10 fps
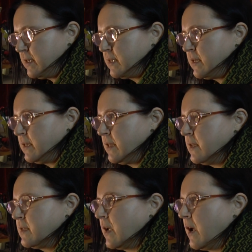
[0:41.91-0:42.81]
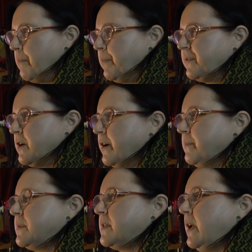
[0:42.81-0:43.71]
He said this a couple of
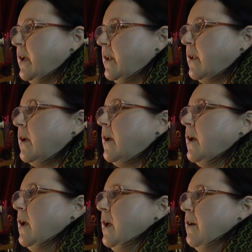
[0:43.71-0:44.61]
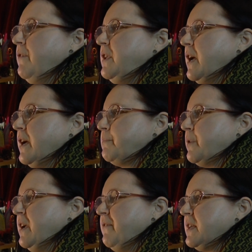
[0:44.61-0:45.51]
times in videos
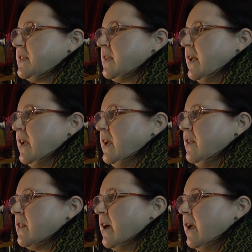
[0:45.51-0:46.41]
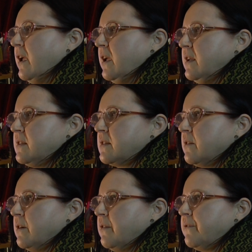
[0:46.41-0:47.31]
previously, that he's
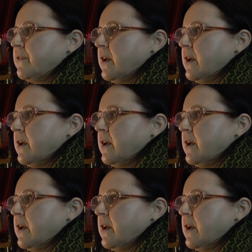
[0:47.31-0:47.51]
sort of